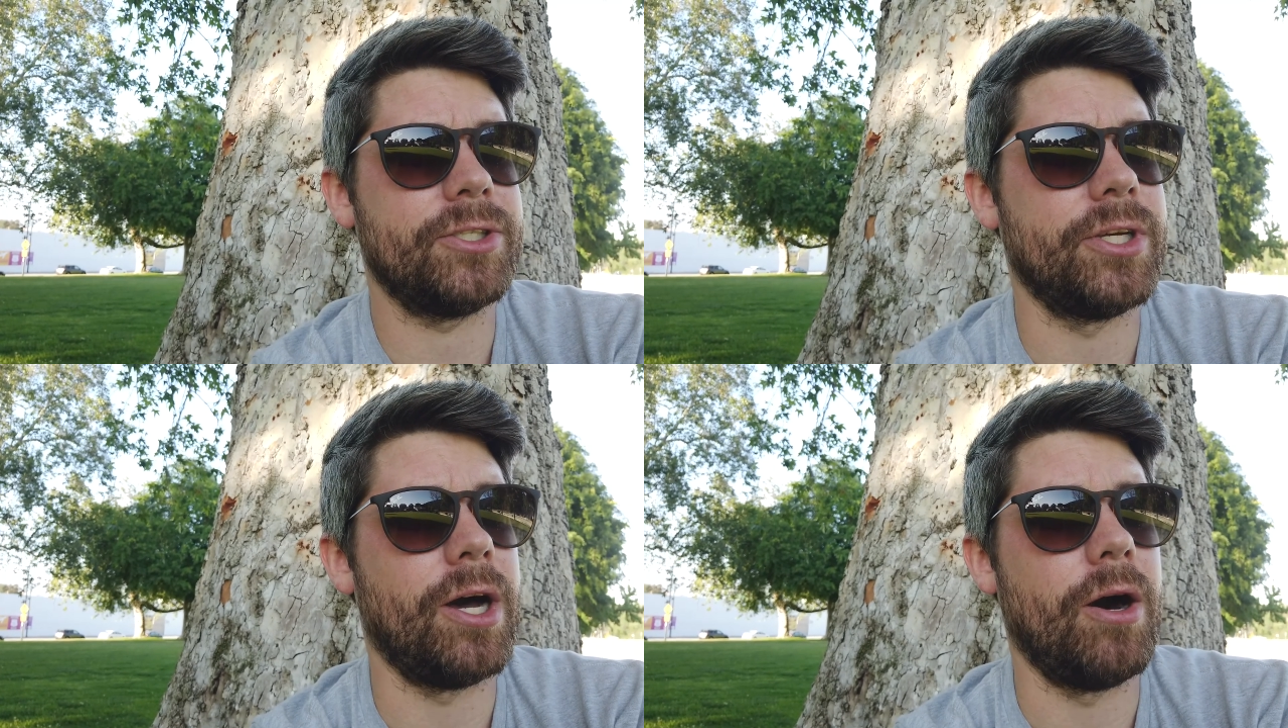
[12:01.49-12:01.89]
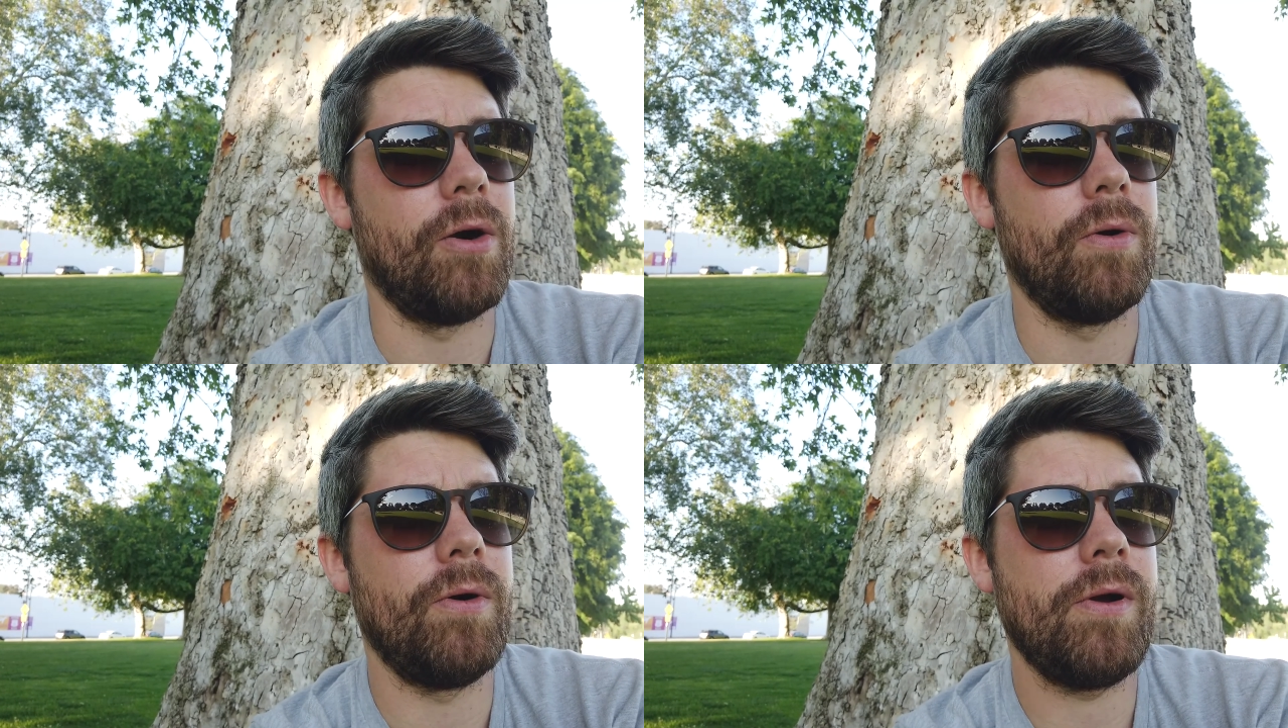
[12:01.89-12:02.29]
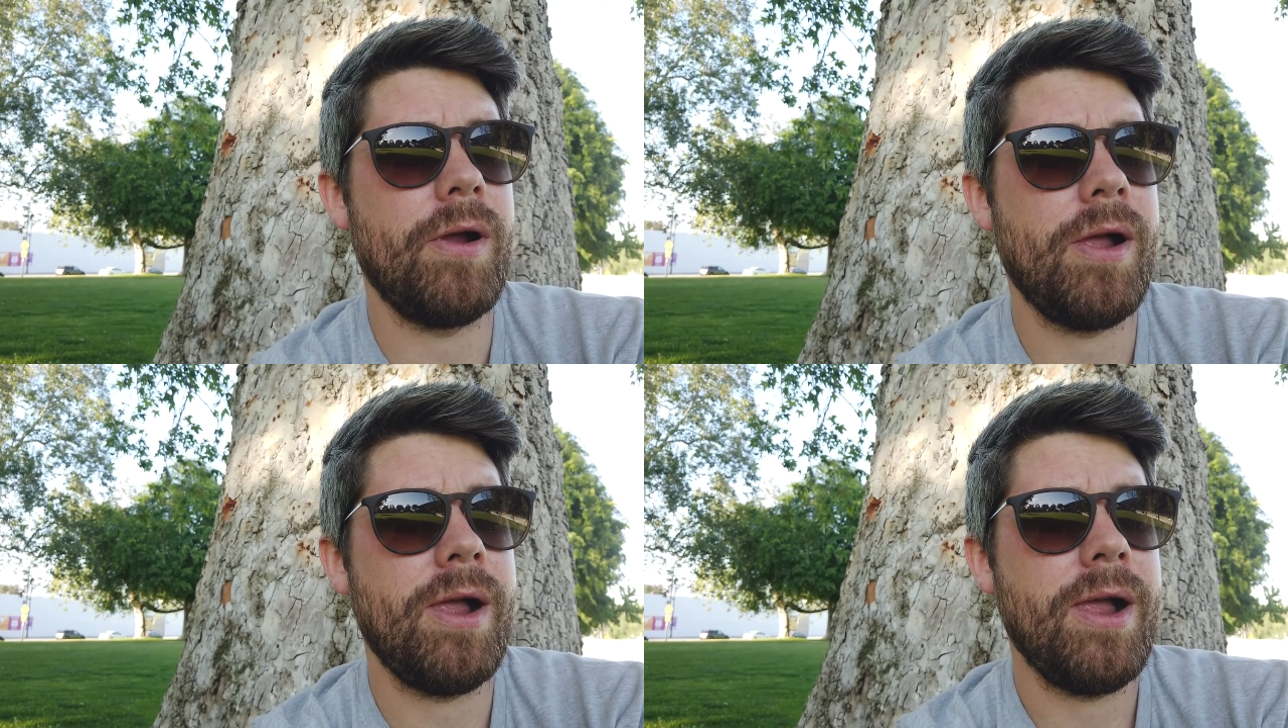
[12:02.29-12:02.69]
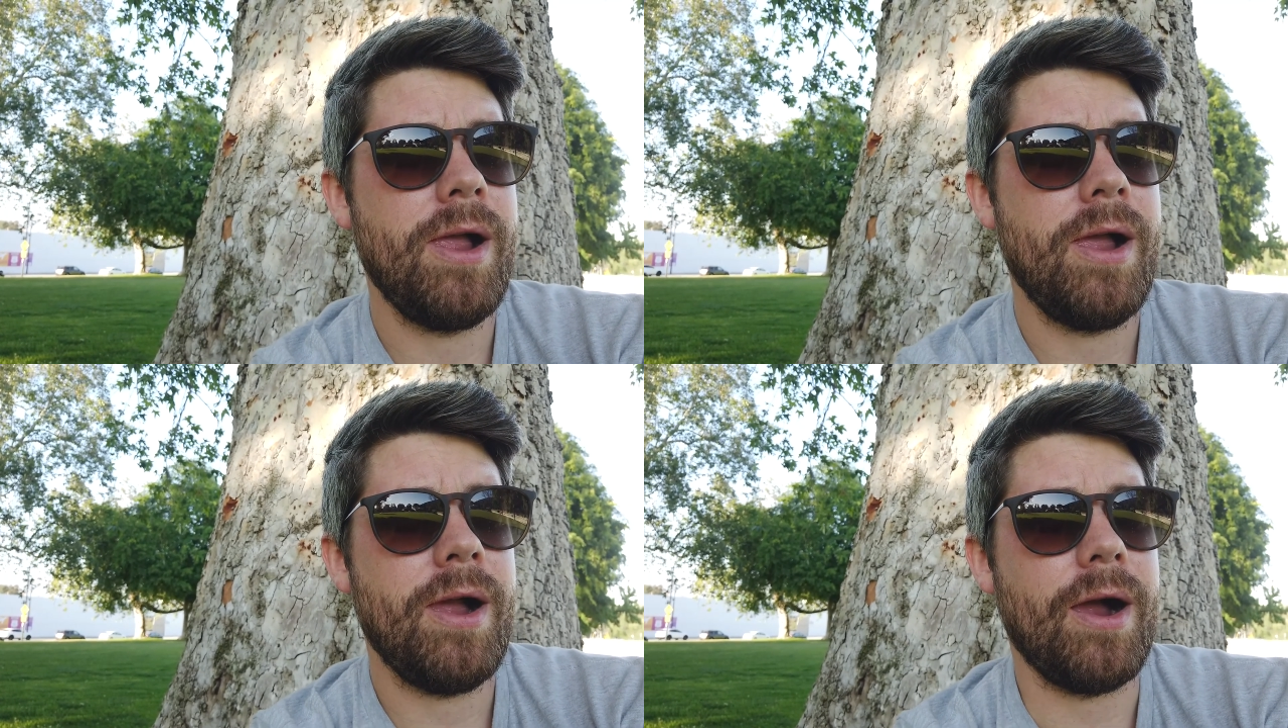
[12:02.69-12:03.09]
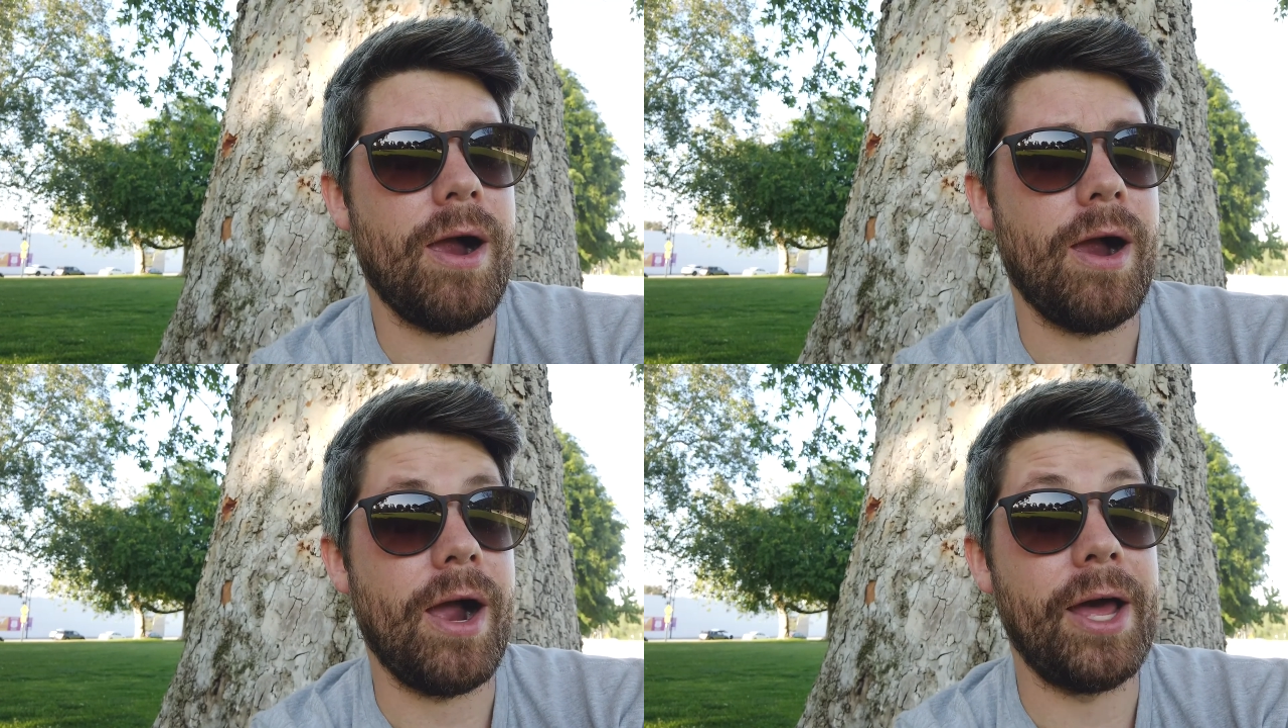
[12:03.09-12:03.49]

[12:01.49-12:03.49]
So, uh,